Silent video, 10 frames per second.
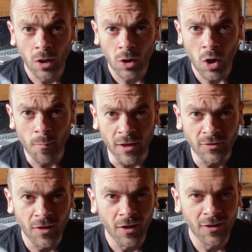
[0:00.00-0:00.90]
comment,
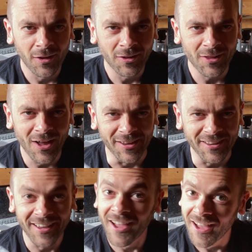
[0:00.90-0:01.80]

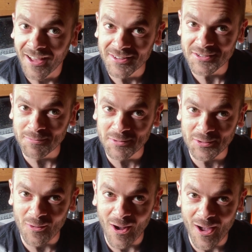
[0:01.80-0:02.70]
like and
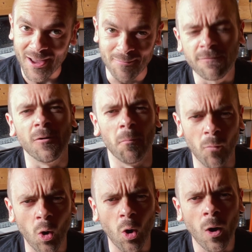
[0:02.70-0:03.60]
subscribe for
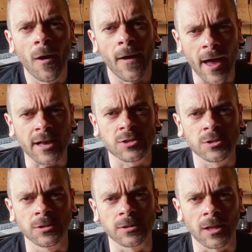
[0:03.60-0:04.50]
more
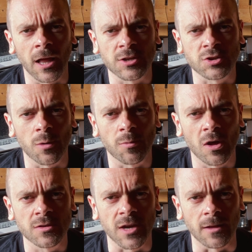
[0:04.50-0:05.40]
excellent Kaleidoscope
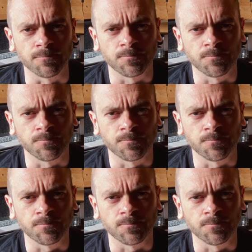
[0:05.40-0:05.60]
content.